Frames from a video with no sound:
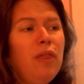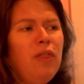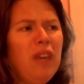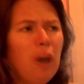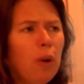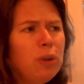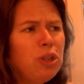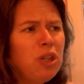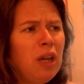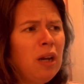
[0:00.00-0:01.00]
The
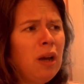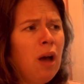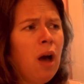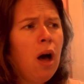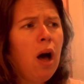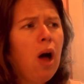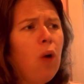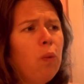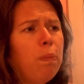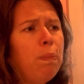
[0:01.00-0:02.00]
ocean?
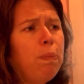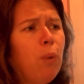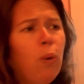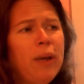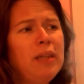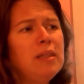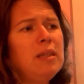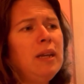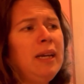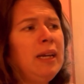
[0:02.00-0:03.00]
Oh, boy,
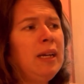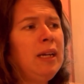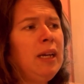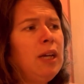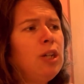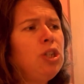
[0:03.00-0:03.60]
said Annie.